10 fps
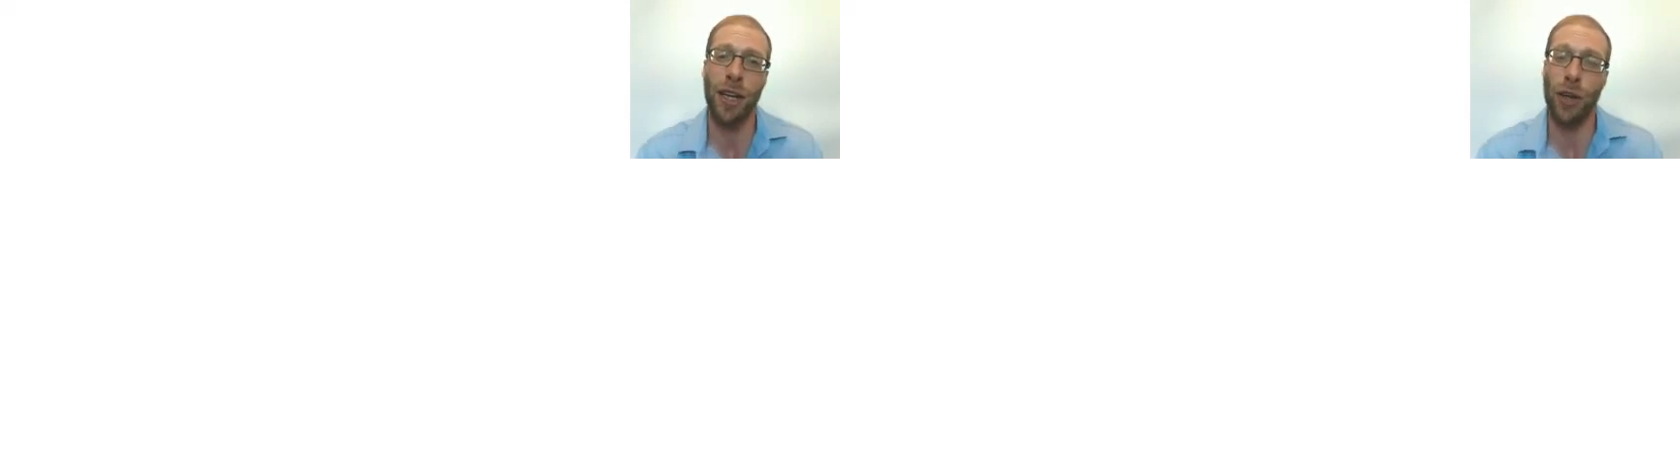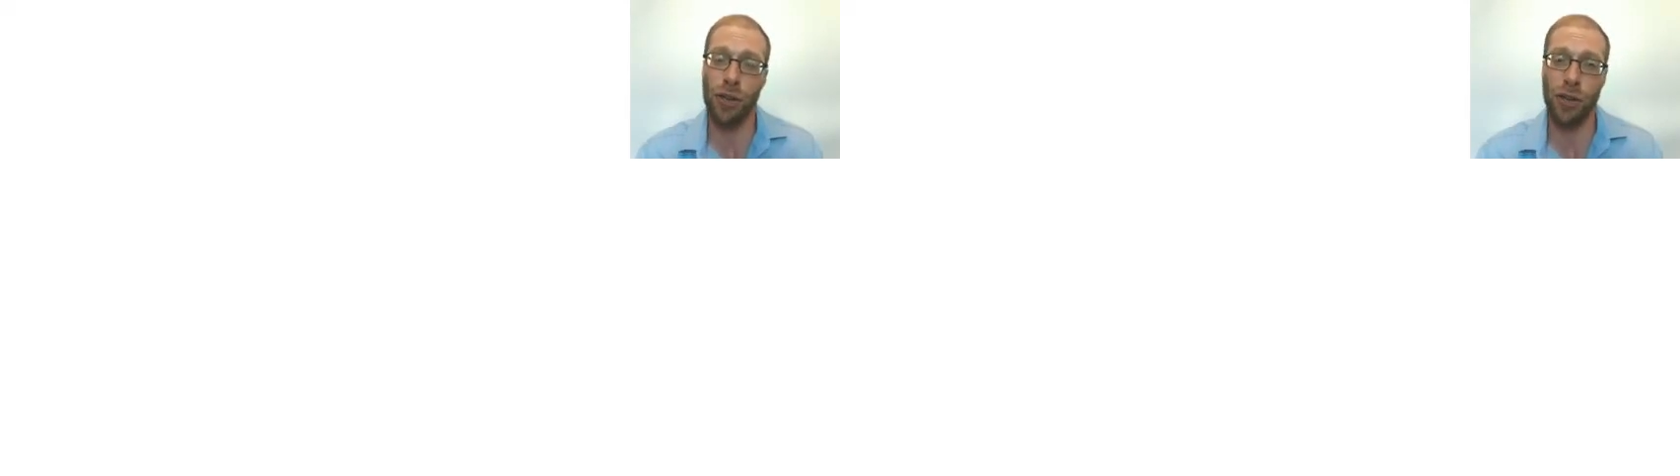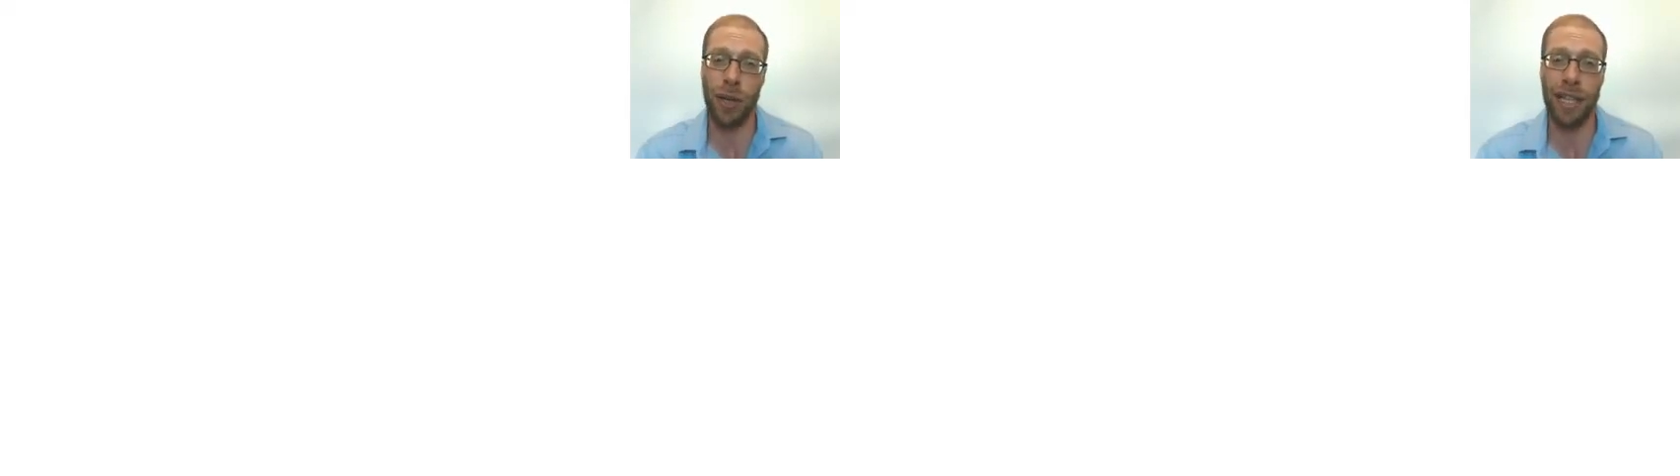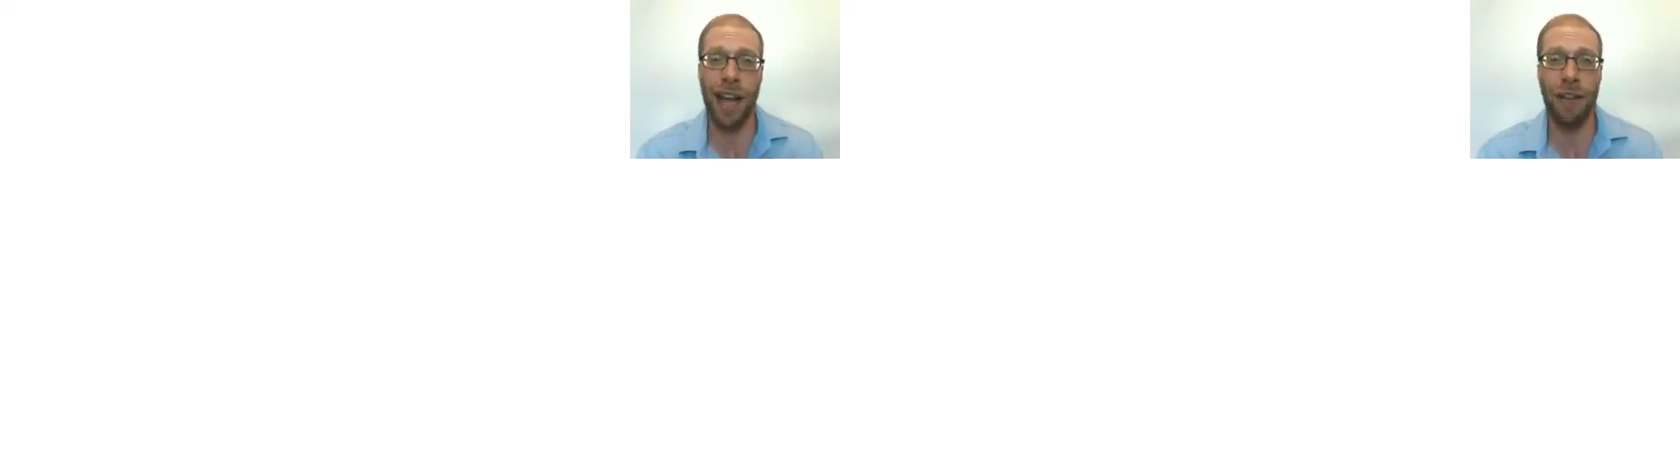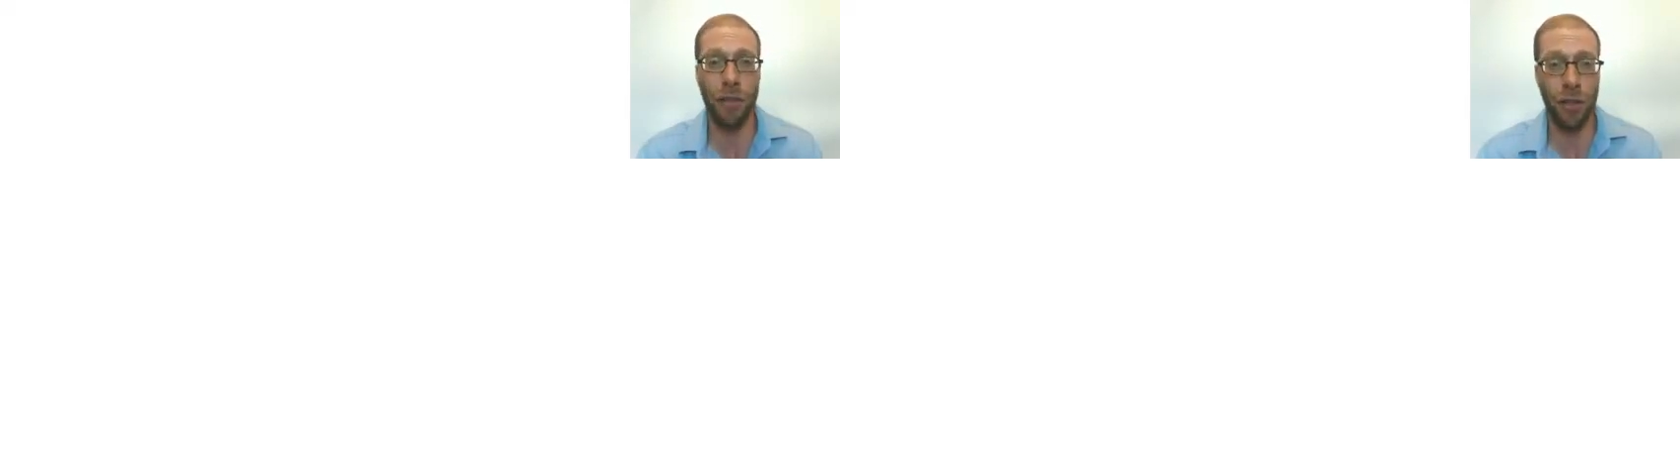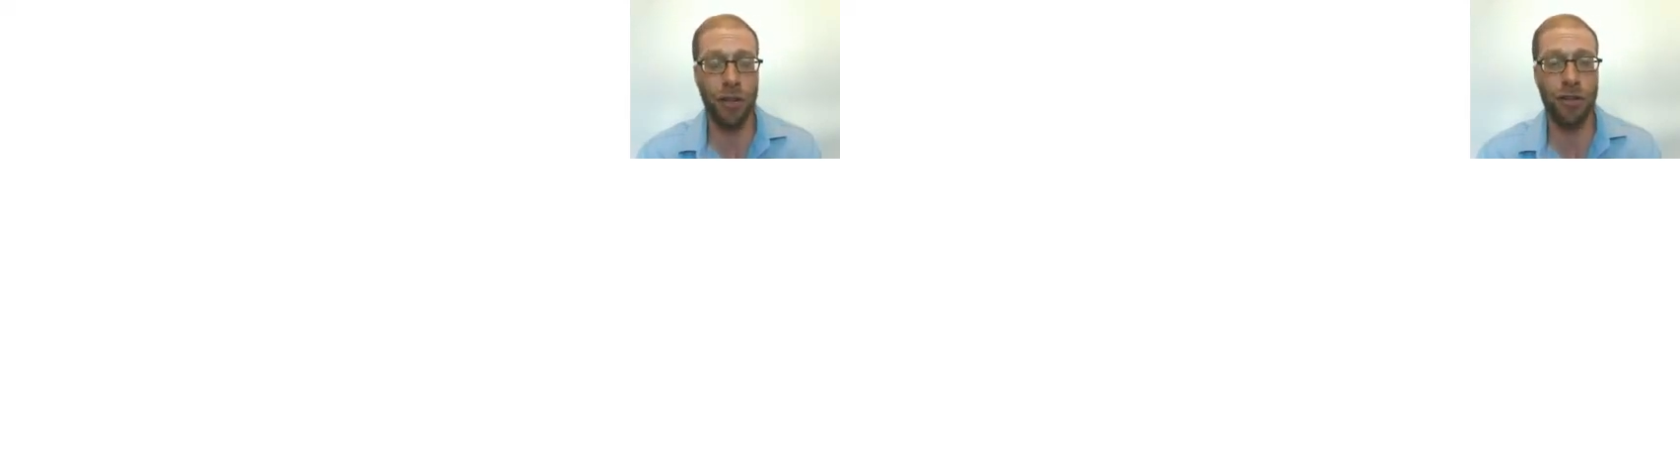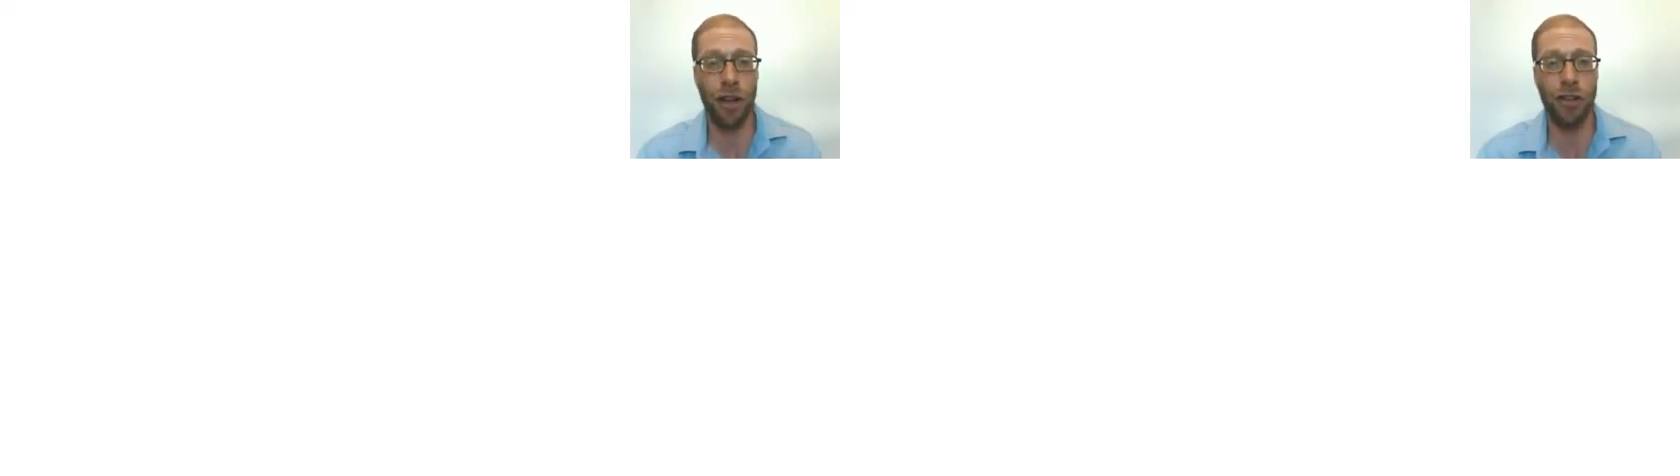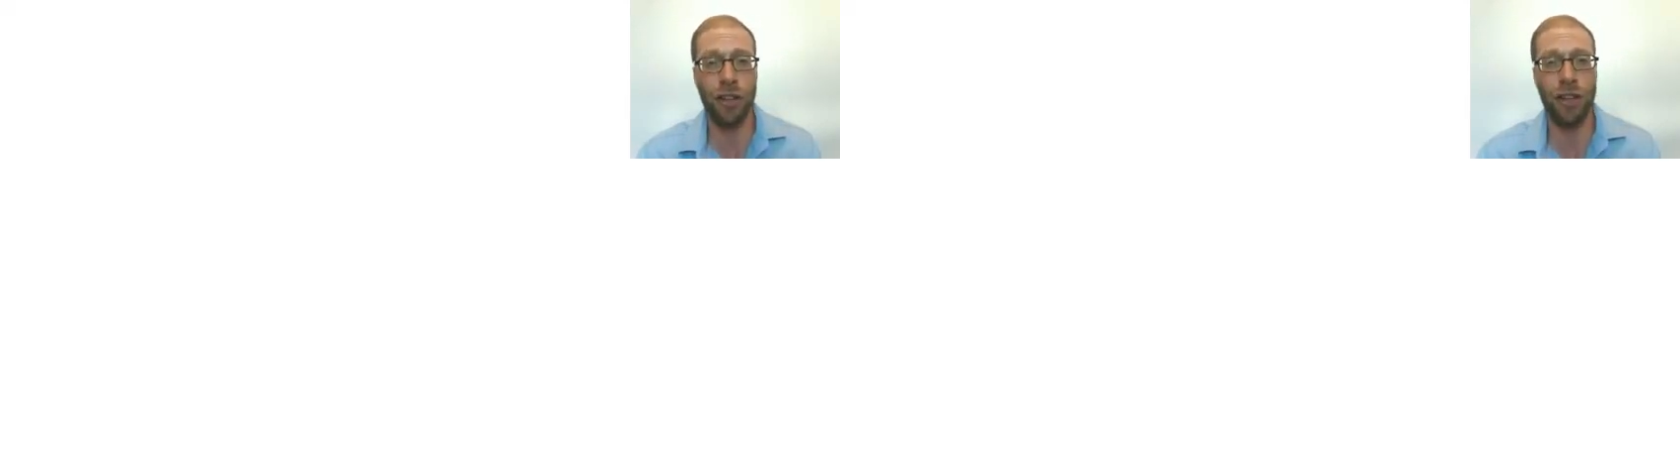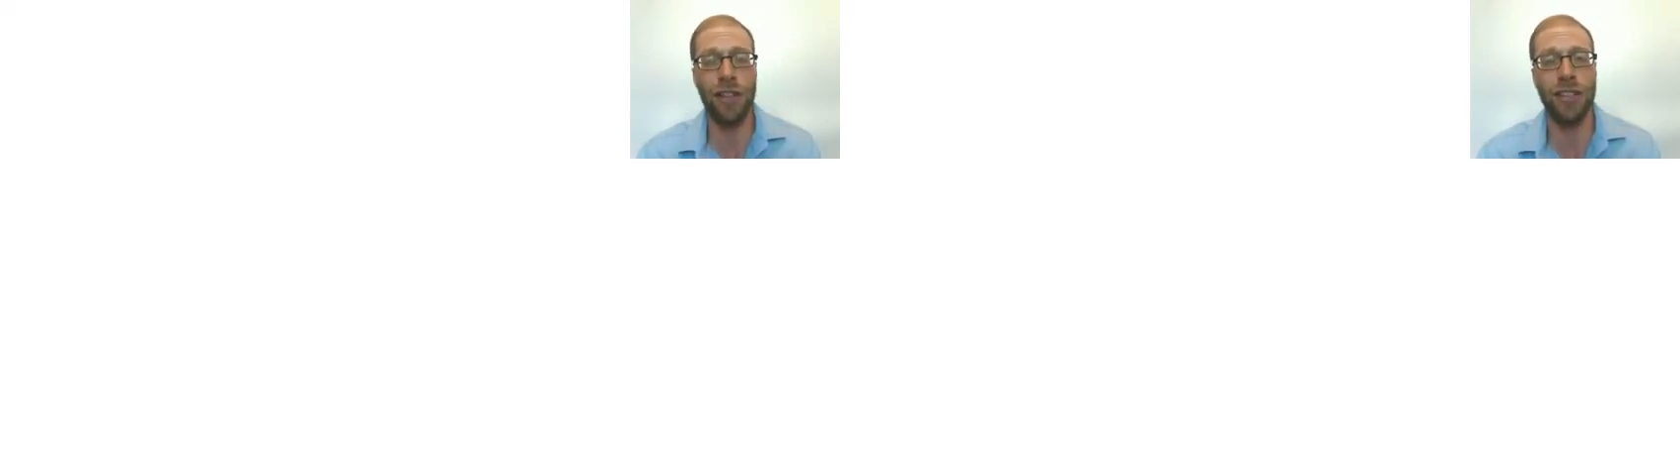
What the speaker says: who shortly after the destruction of the